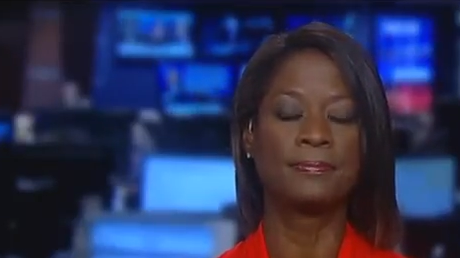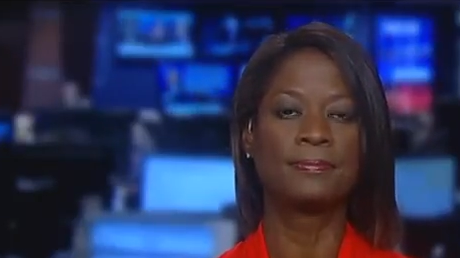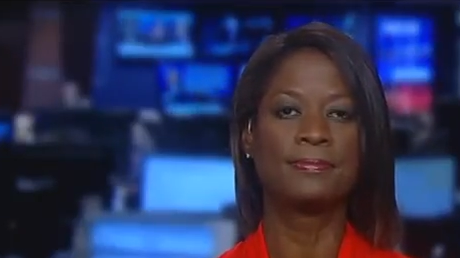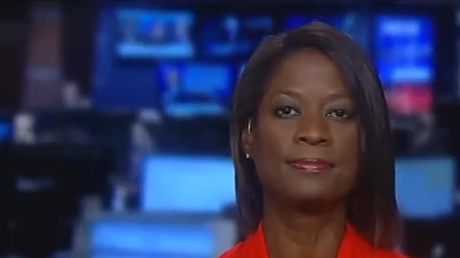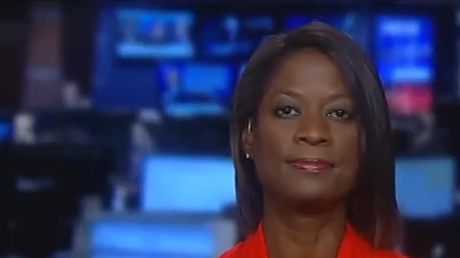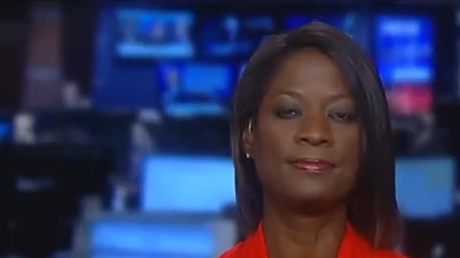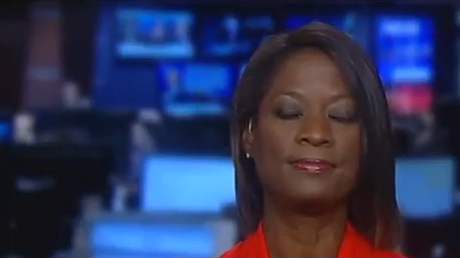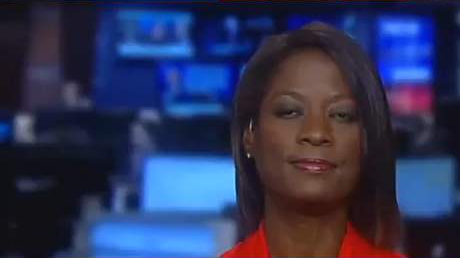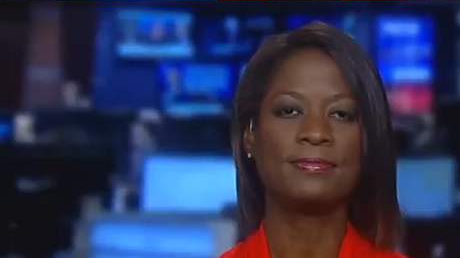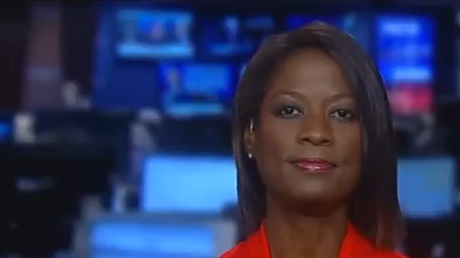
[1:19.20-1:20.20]
Bernard, he said
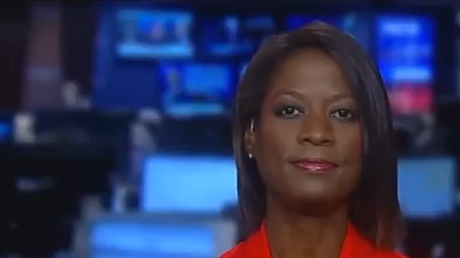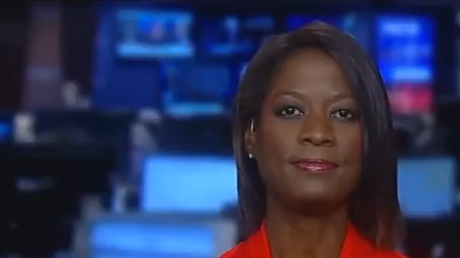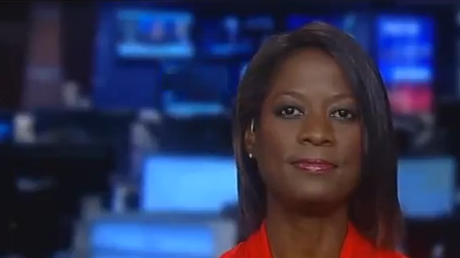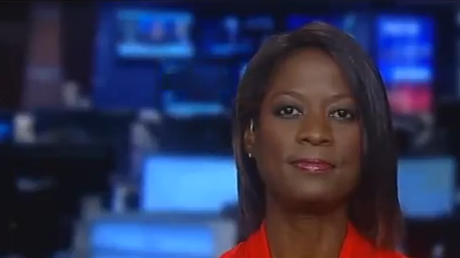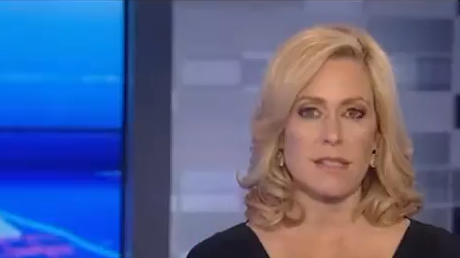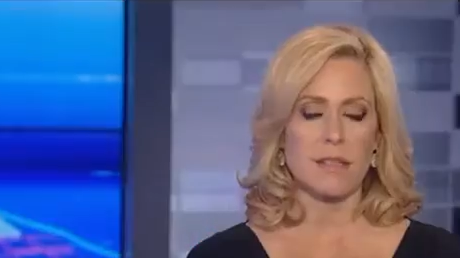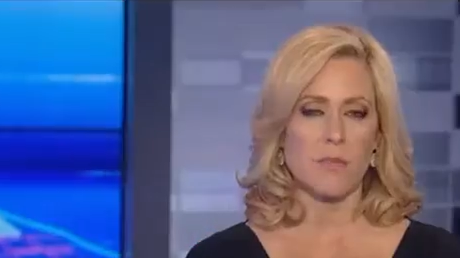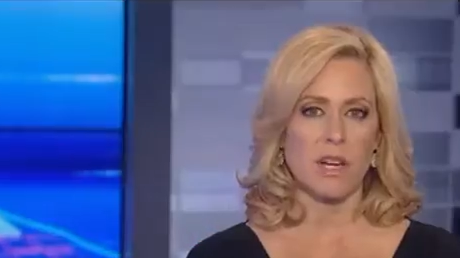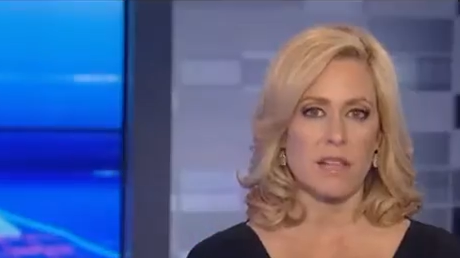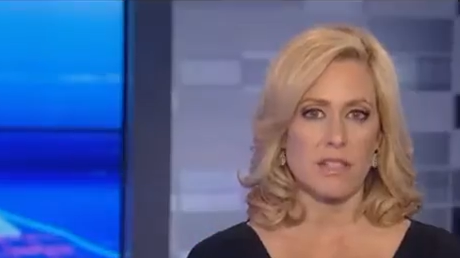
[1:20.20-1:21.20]
walk a mile in
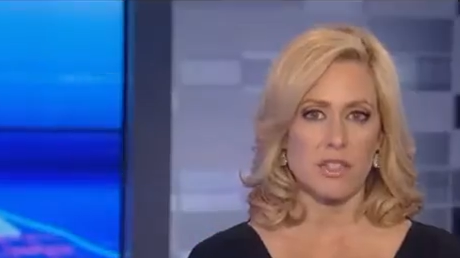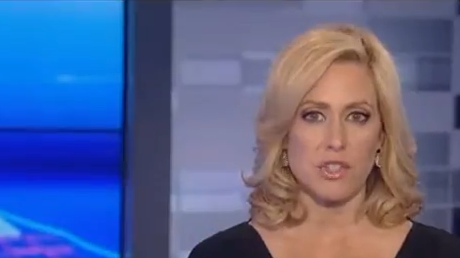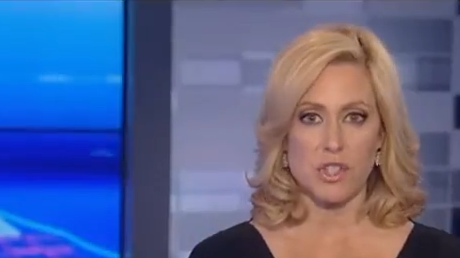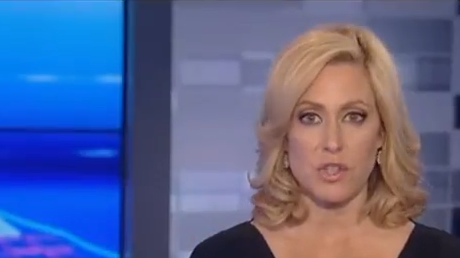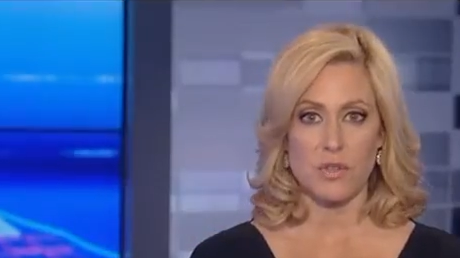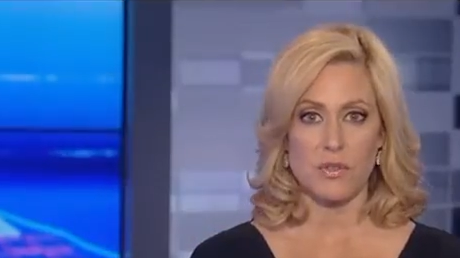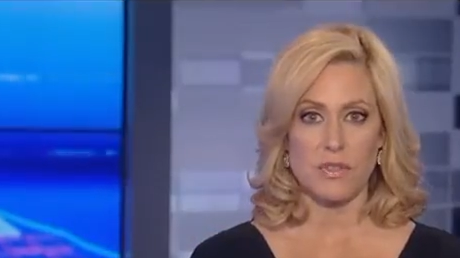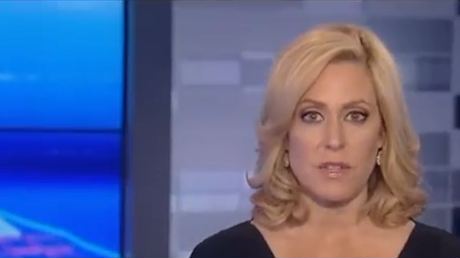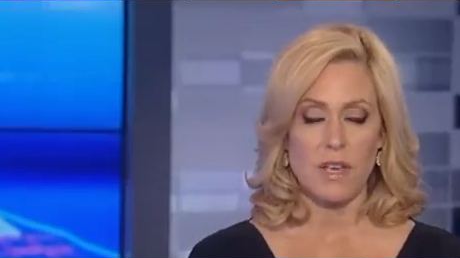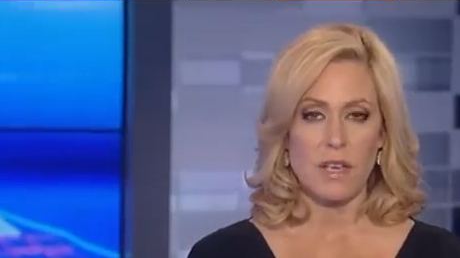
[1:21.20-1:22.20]
someone else's
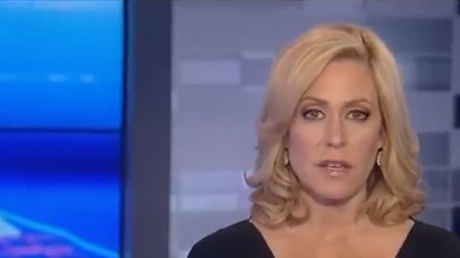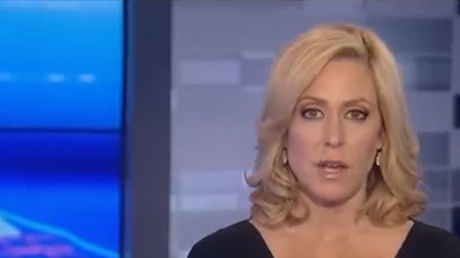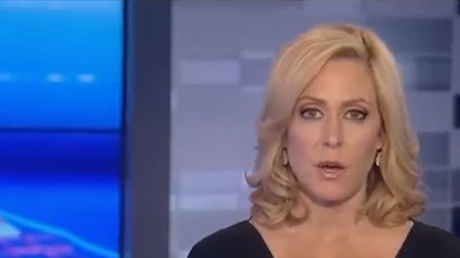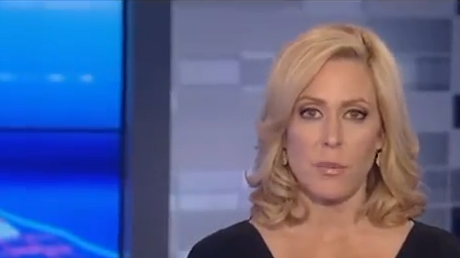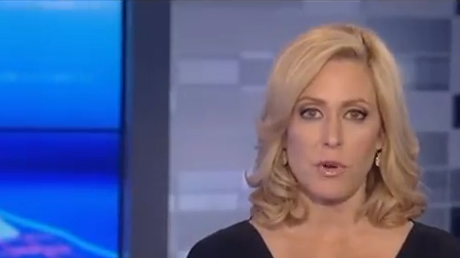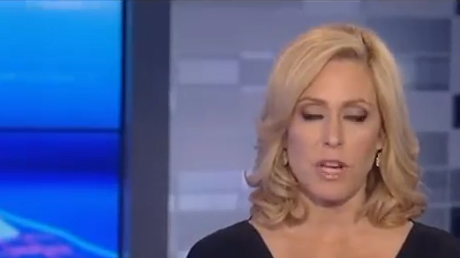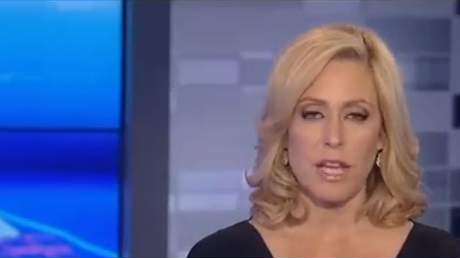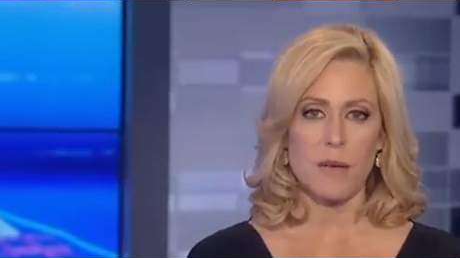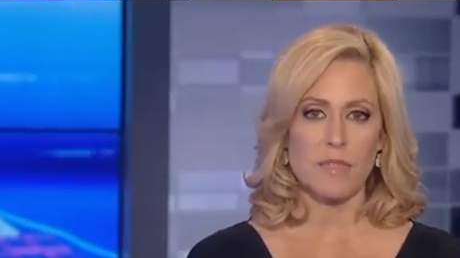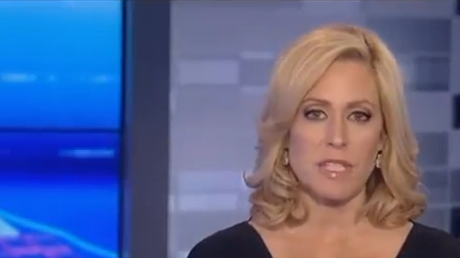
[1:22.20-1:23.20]
shoes, you know,
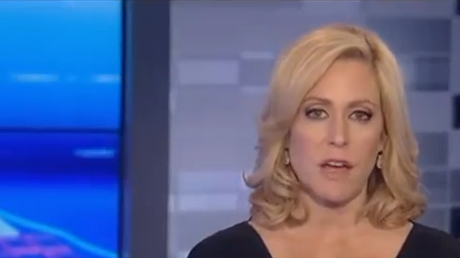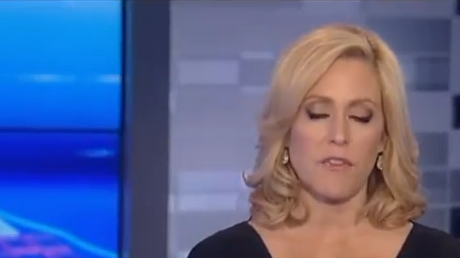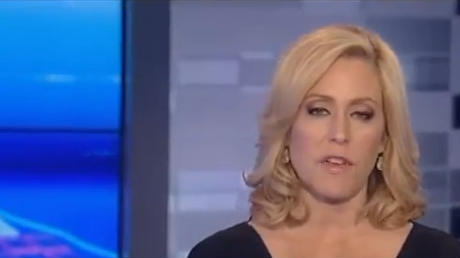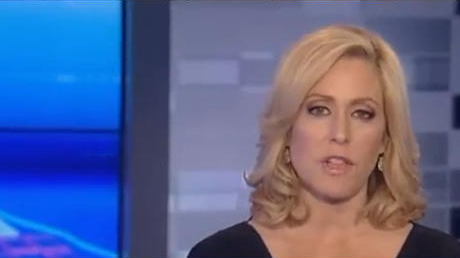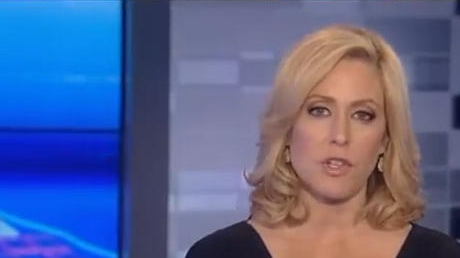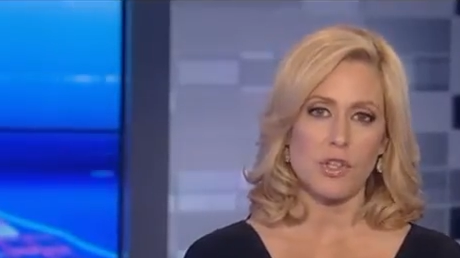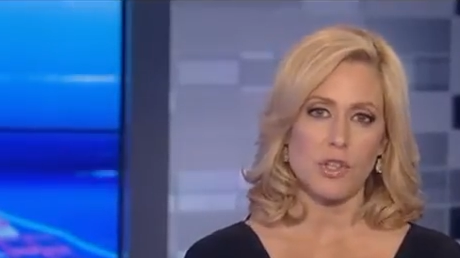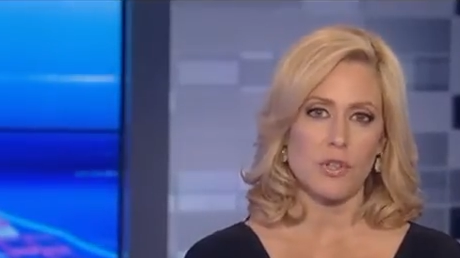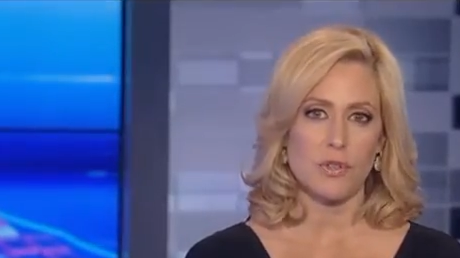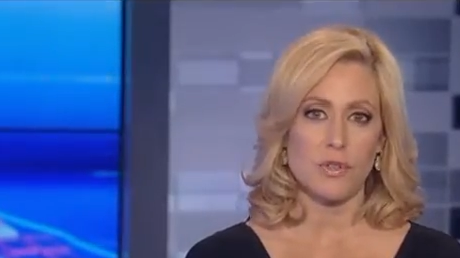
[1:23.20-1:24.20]
putting himself in the
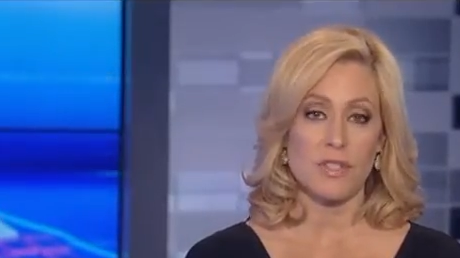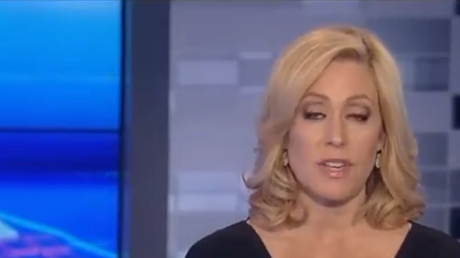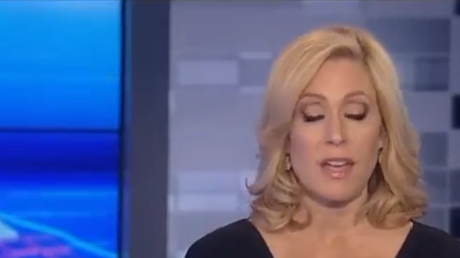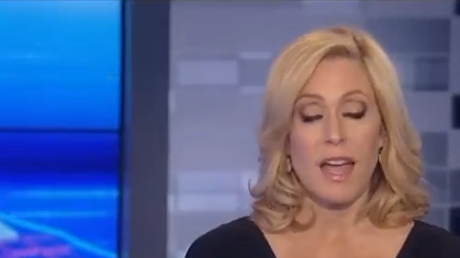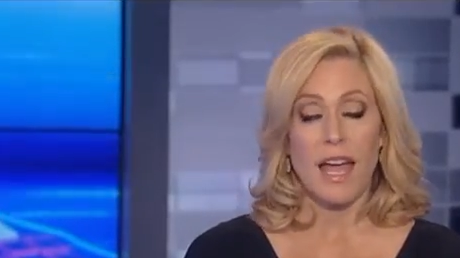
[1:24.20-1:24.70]
shoes.